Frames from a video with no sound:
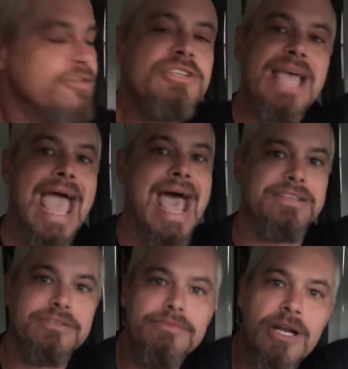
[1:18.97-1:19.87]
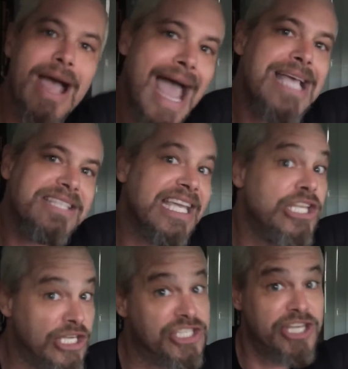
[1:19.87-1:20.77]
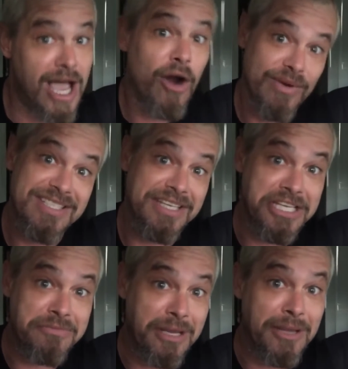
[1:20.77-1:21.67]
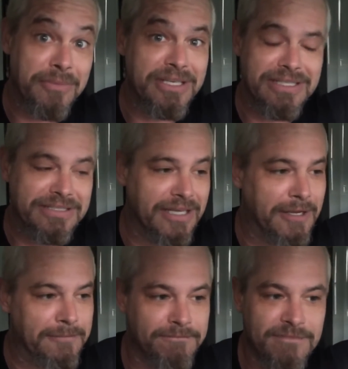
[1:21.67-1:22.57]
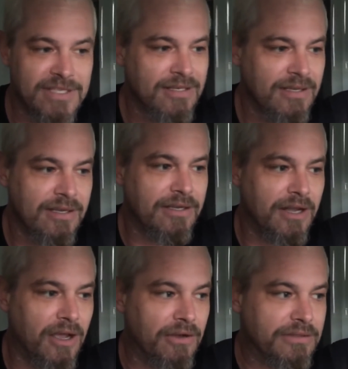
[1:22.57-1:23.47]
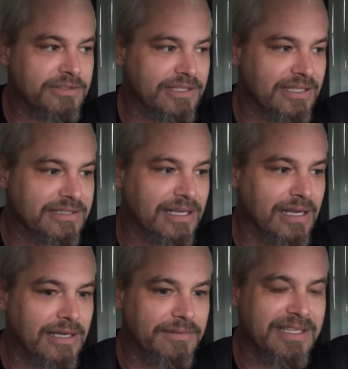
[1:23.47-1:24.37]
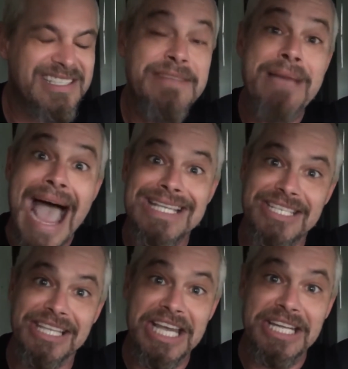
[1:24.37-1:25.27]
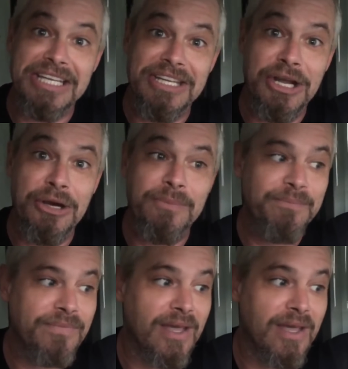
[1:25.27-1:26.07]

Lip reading: Just ask, you know, ask and you shall receive, man, because, you know, it's demasculating, you know,